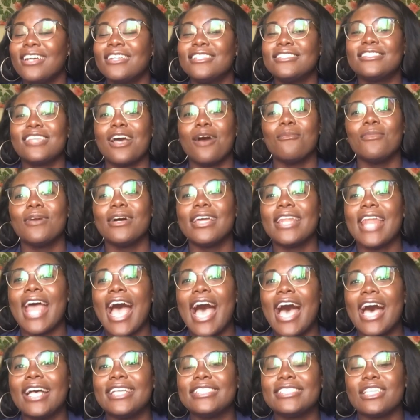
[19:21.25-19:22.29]
Someone
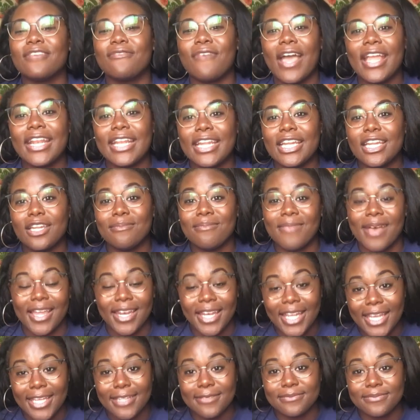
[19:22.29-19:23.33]
asked if I needed
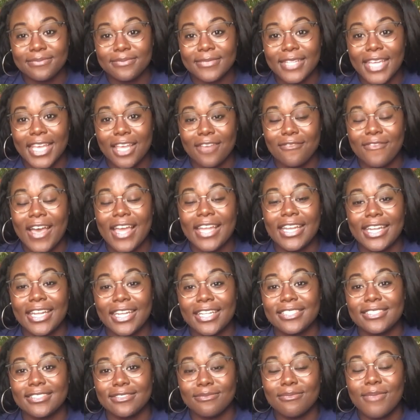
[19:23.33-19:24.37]
money, like if I
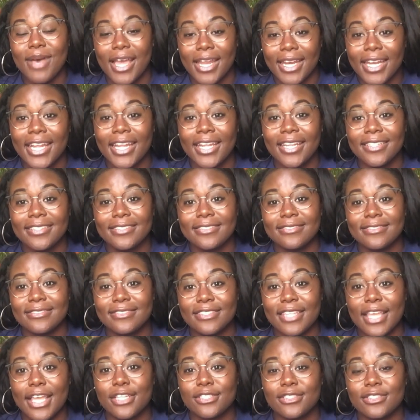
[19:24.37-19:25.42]
needed money,
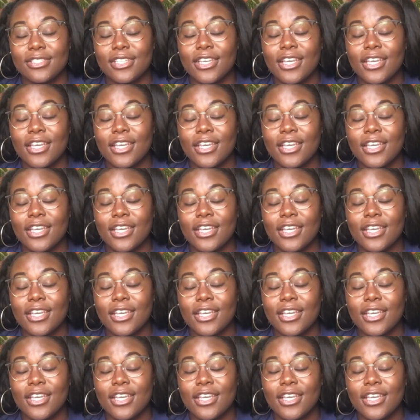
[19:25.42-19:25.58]
like